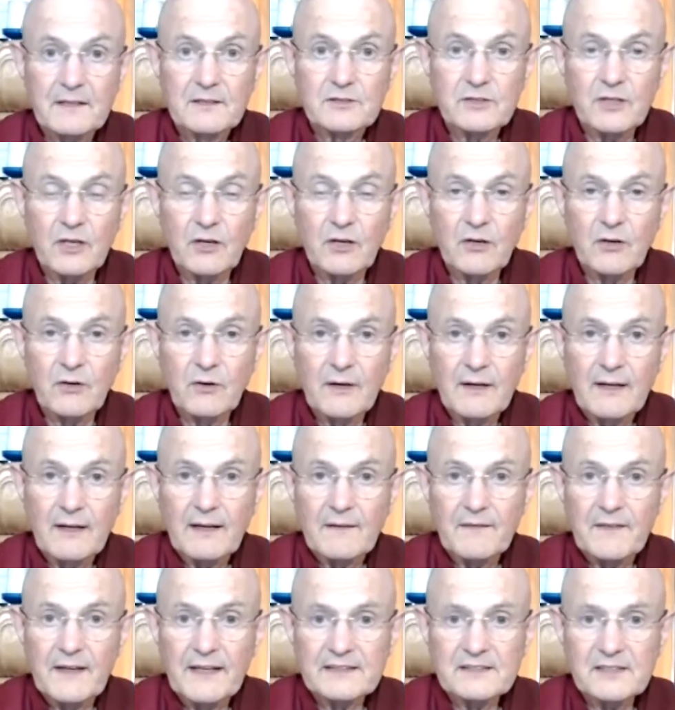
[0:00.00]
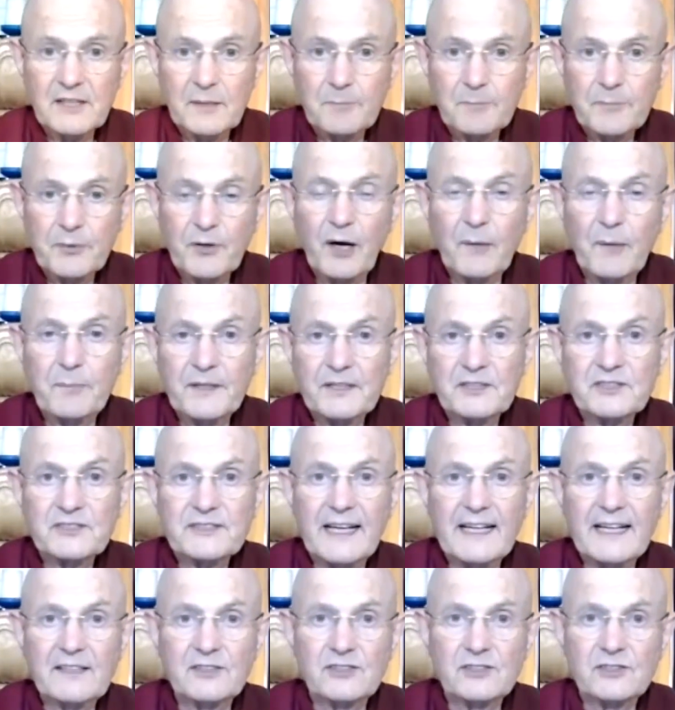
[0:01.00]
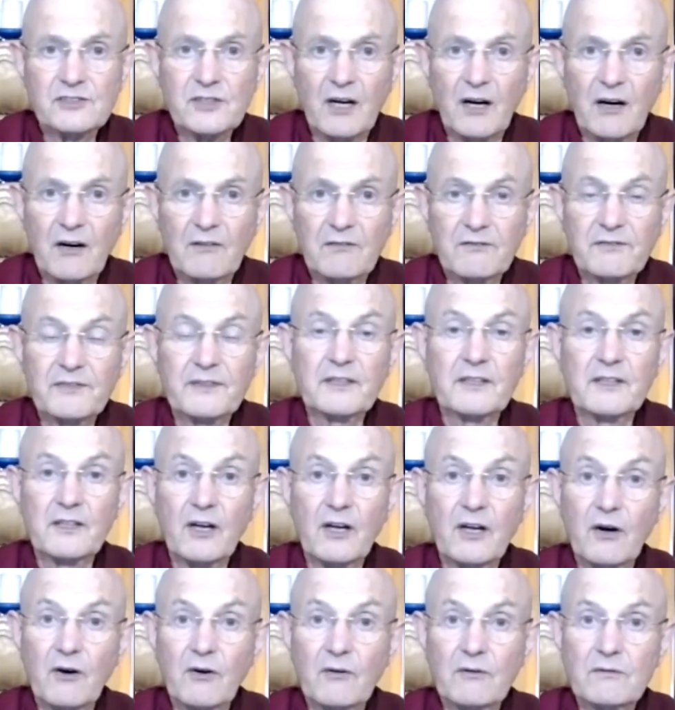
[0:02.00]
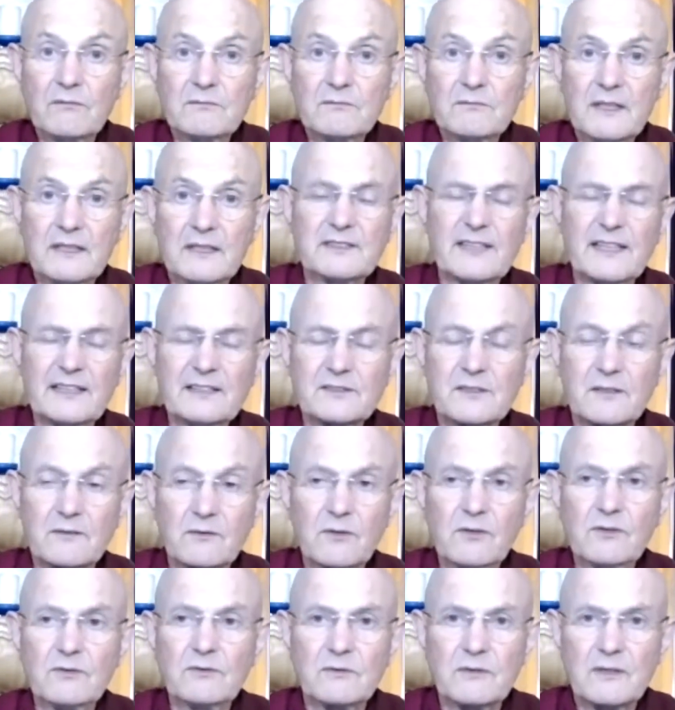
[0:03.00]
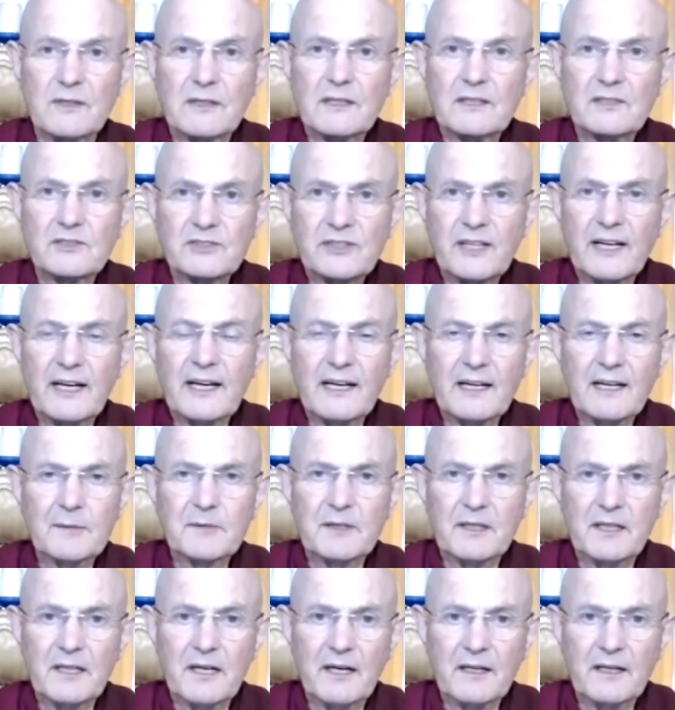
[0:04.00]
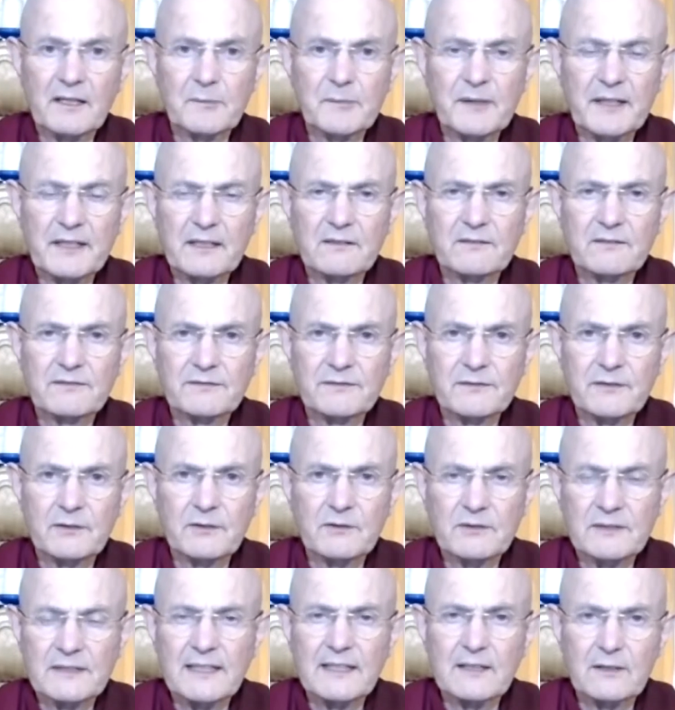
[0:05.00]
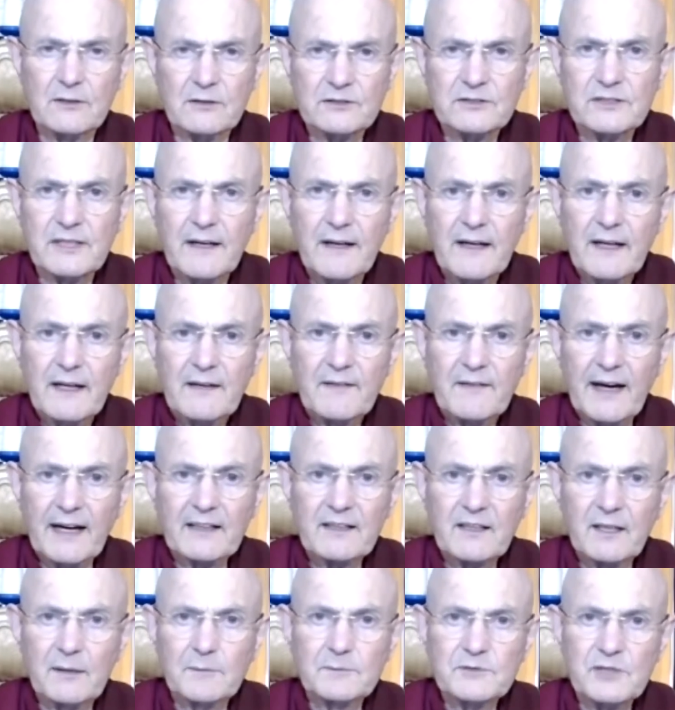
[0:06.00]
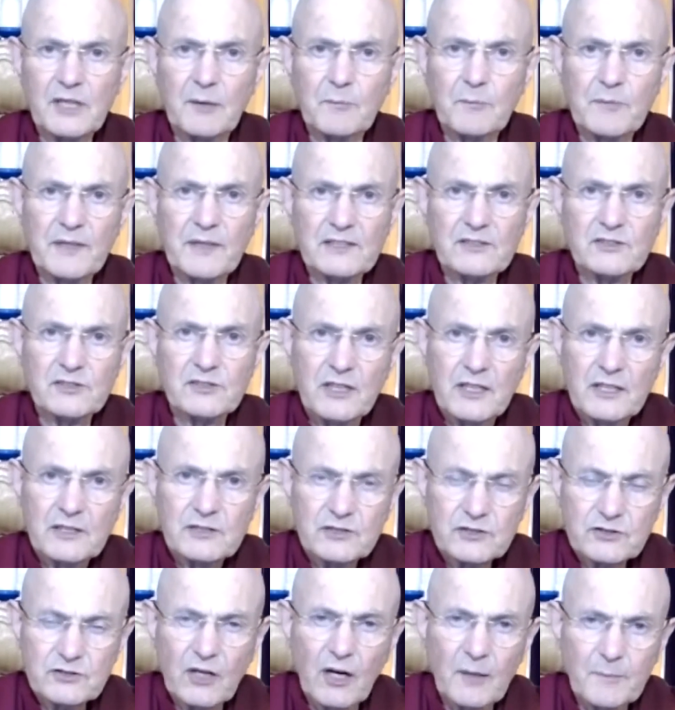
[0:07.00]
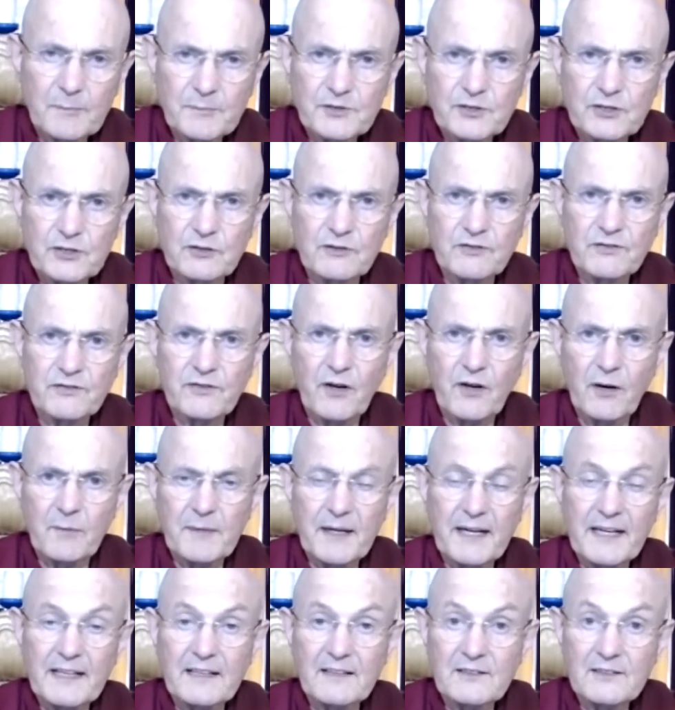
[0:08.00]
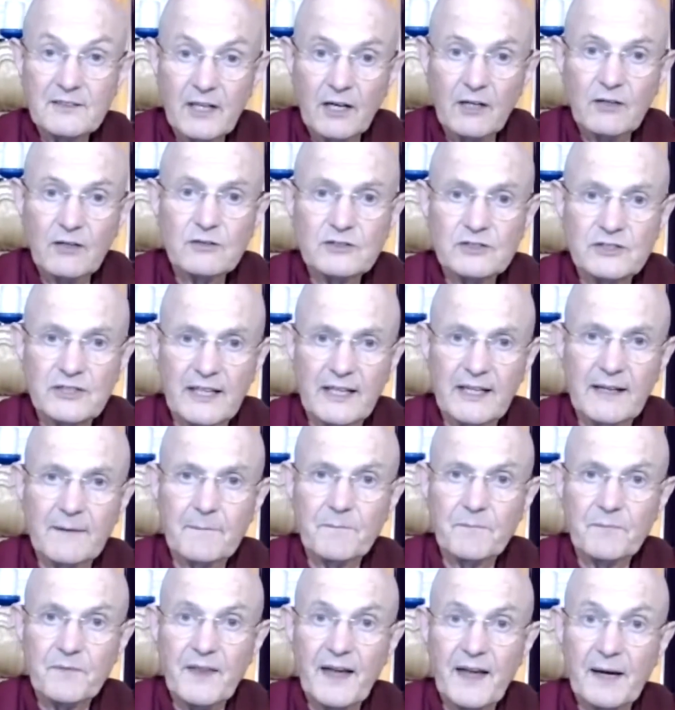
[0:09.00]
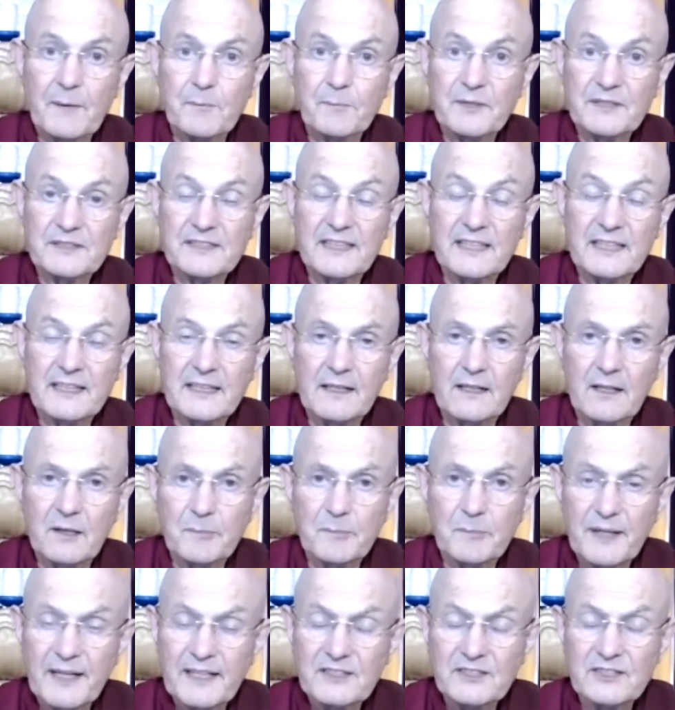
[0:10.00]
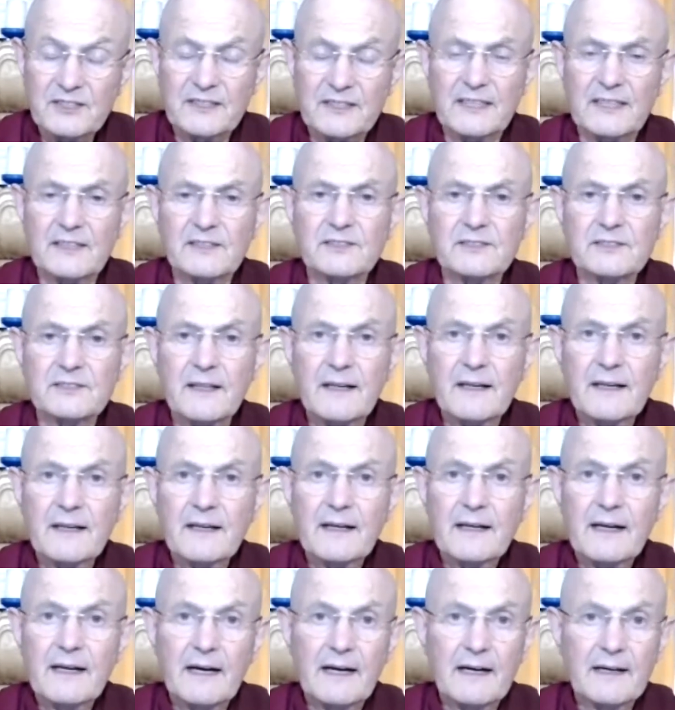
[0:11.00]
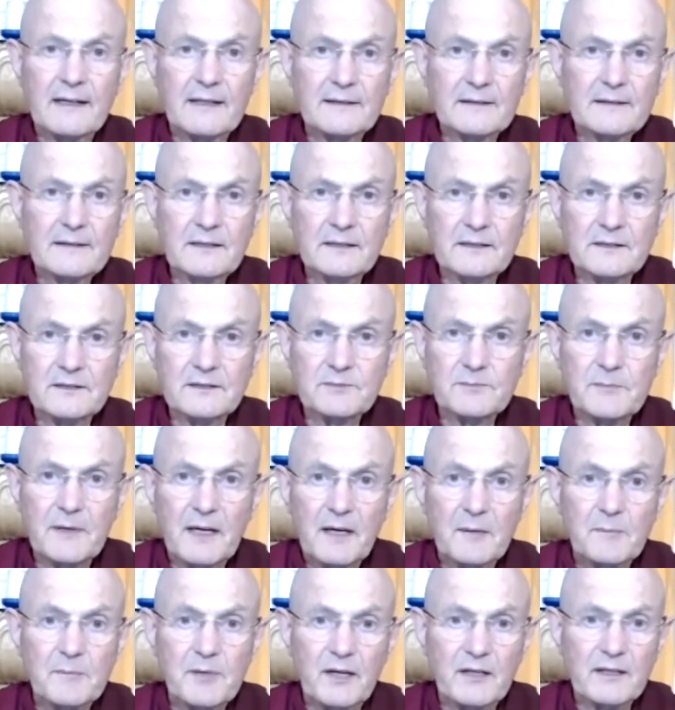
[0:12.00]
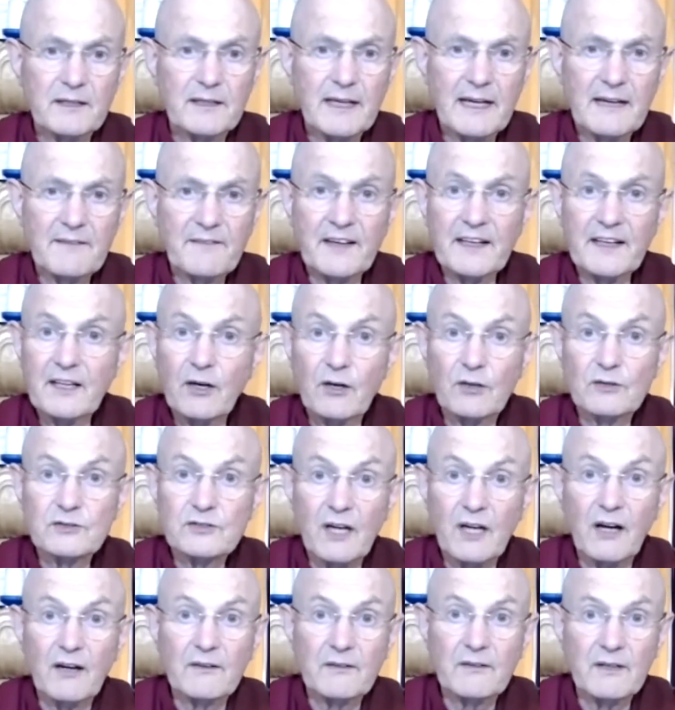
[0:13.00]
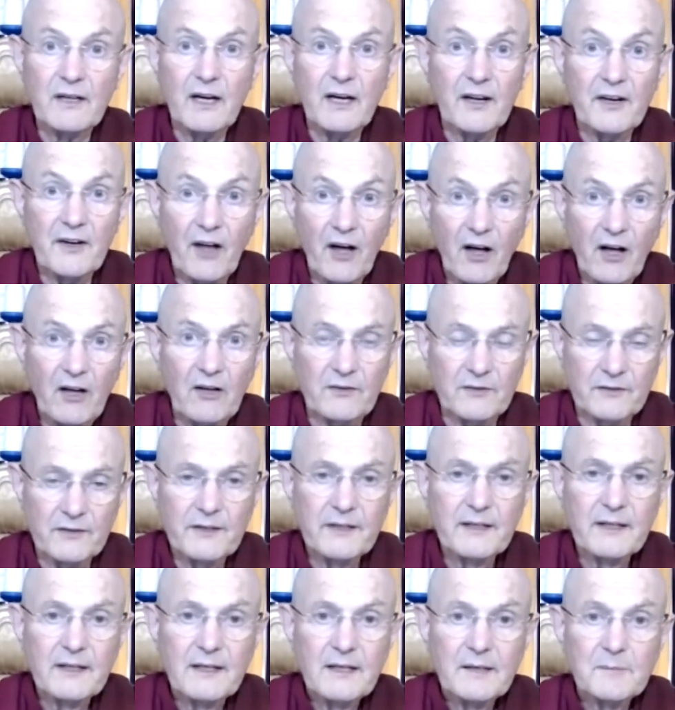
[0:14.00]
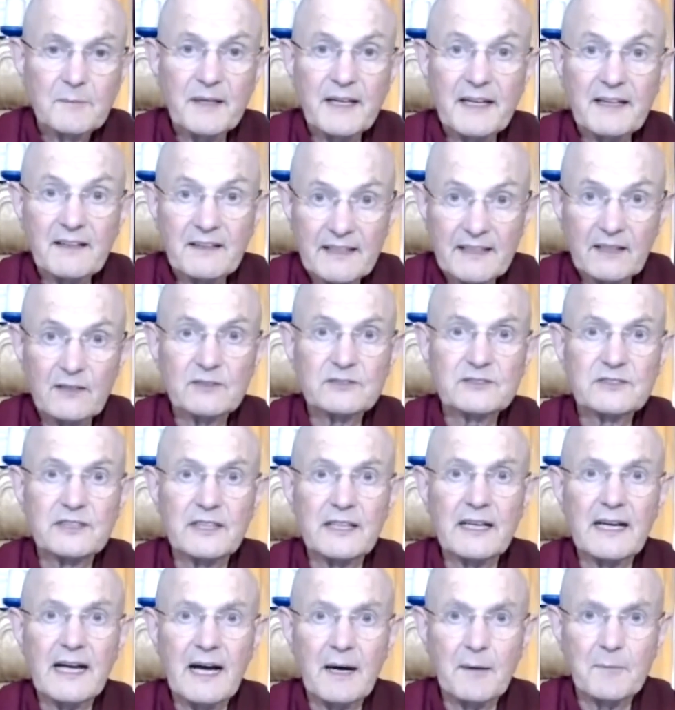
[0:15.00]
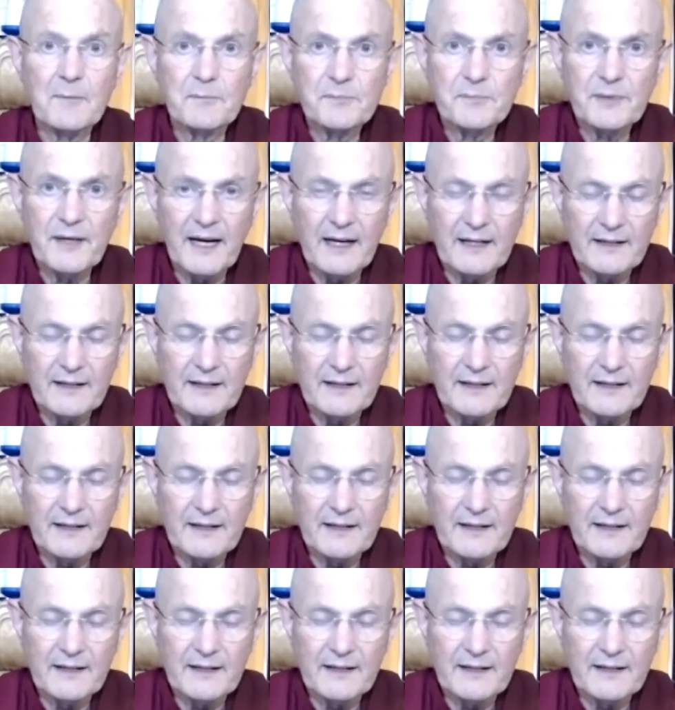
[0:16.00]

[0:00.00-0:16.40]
So there's a proper sense of, a sense of shame and a bit of guilt that comes up, which stops you from indulging that particular prejudice. But if it goes on and on, being guilty and